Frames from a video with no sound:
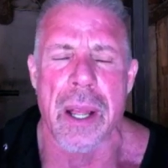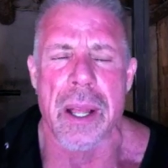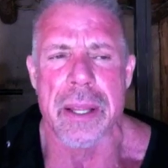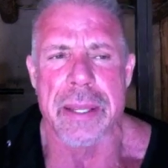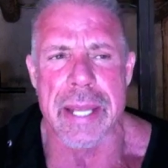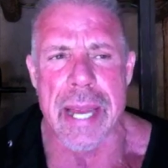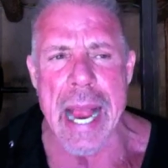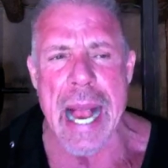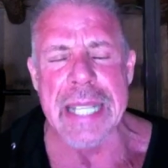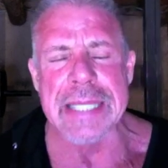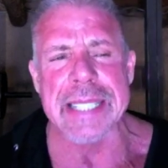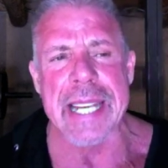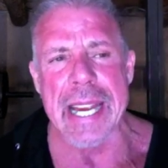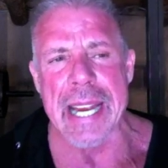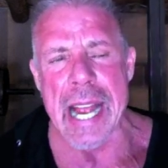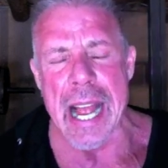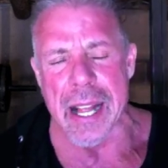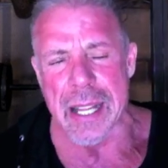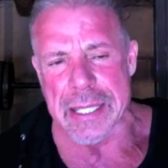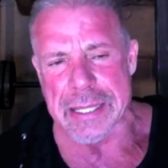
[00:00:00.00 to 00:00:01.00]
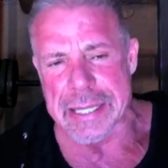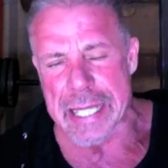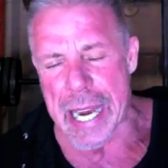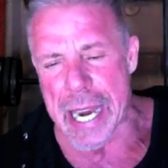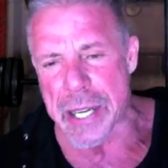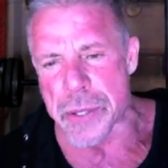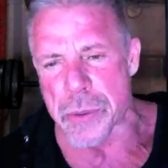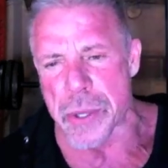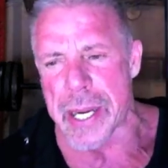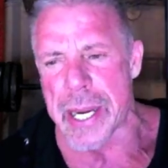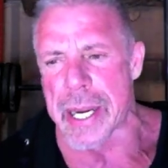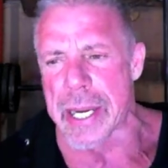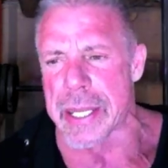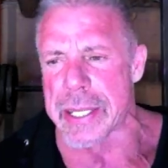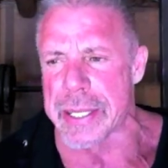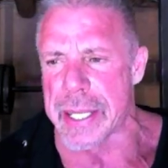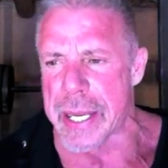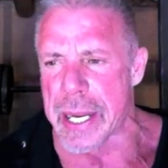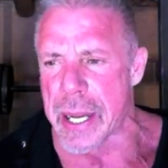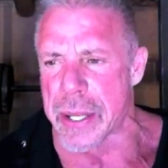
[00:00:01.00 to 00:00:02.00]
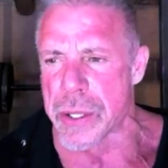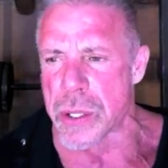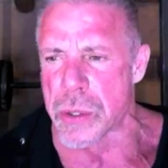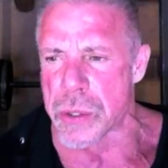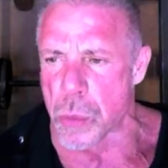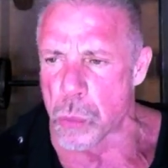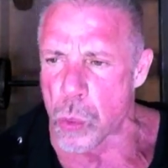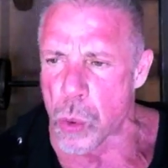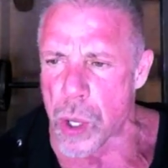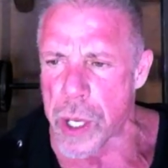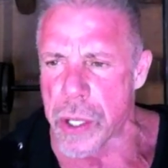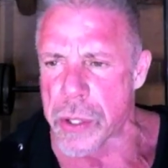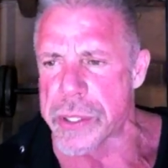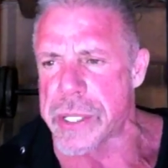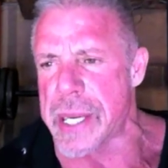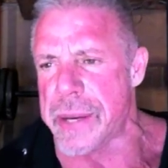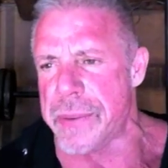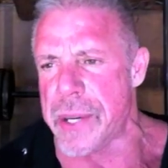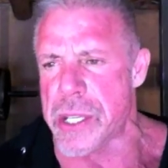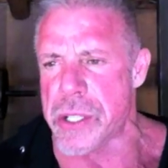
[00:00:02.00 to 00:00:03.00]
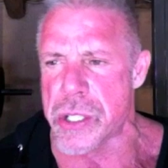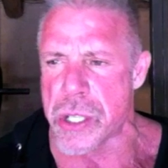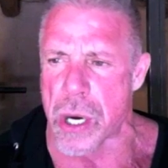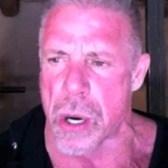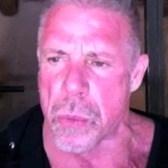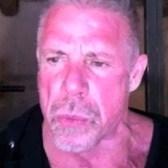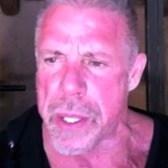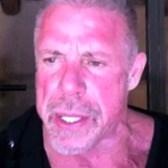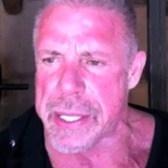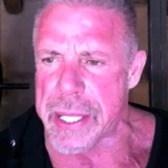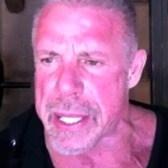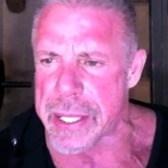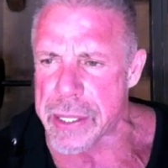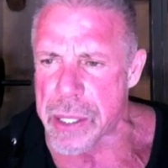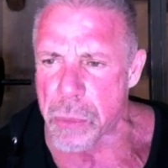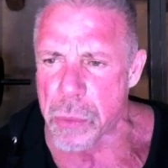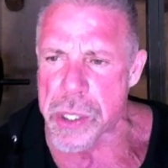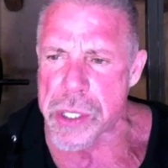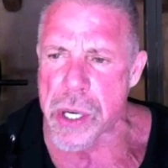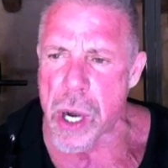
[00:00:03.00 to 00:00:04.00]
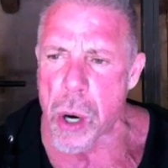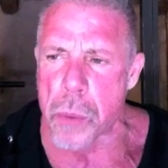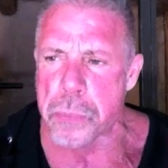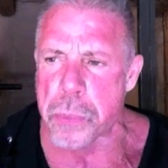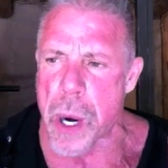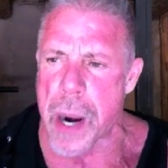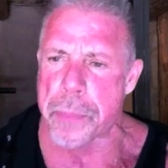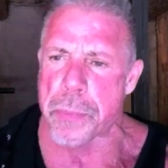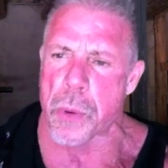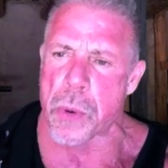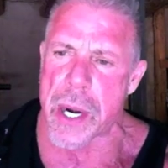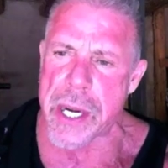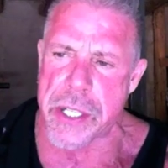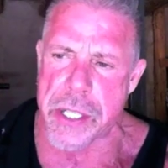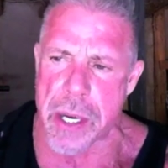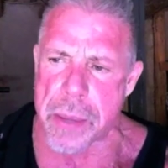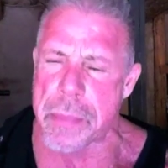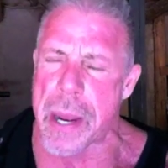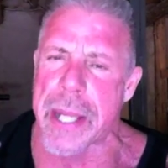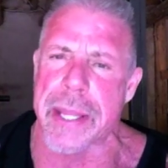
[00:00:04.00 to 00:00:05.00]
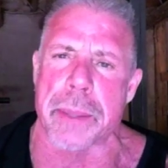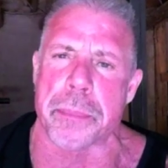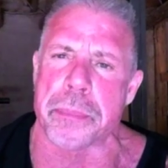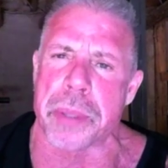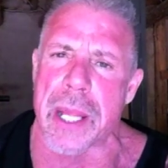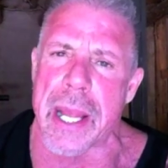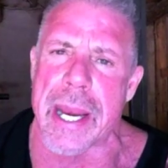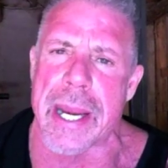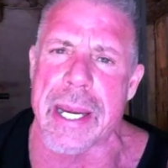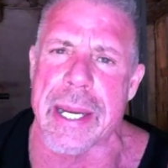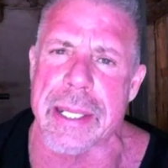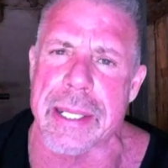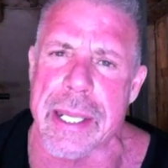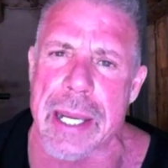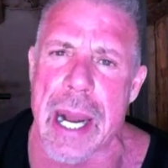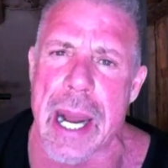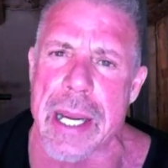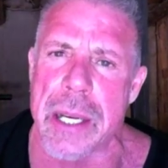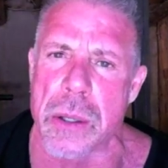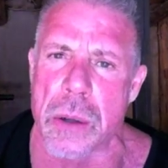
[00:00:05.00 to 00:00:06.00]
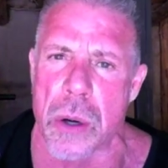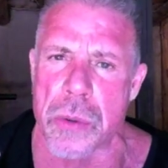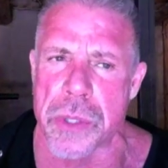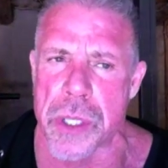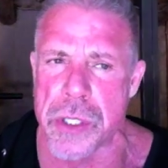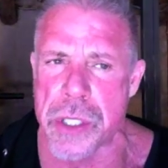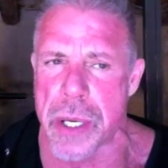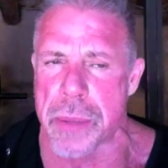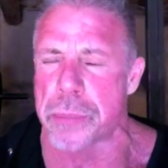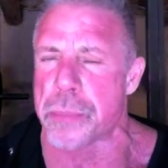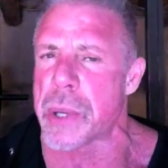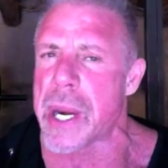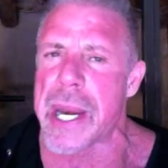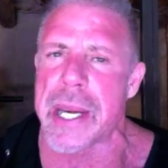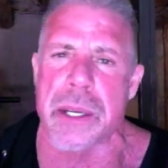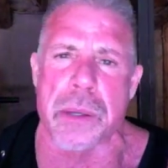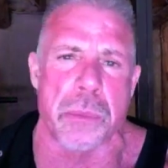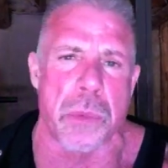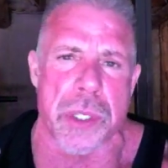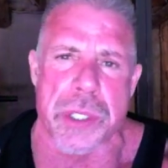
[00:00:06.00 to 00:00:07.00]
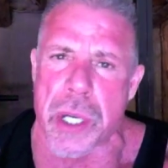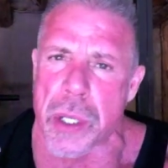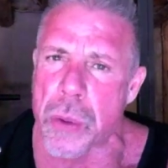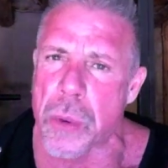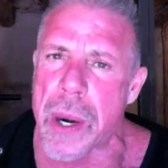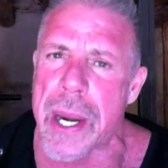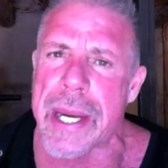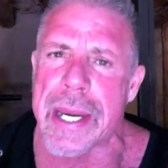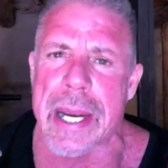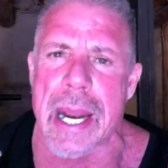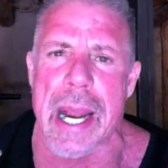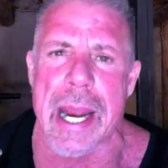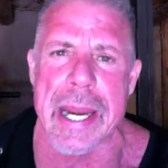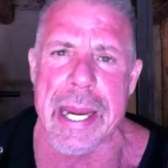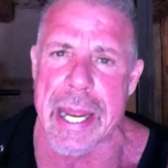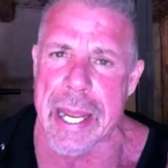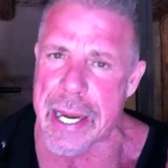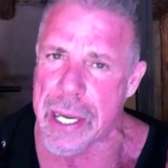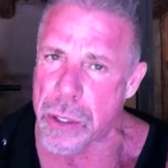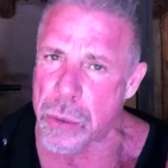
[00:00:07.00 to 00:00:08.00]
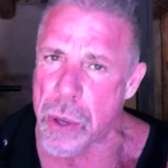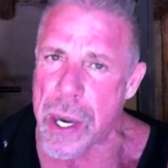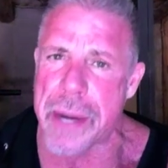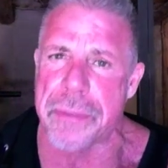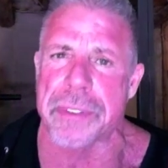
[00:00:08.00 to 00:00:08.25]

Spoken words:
The Asking Alexandria and the Warrior TV show we did, there was no preparation about the planning. The guy who owned the gym, Brandon, was a great guy. He had a great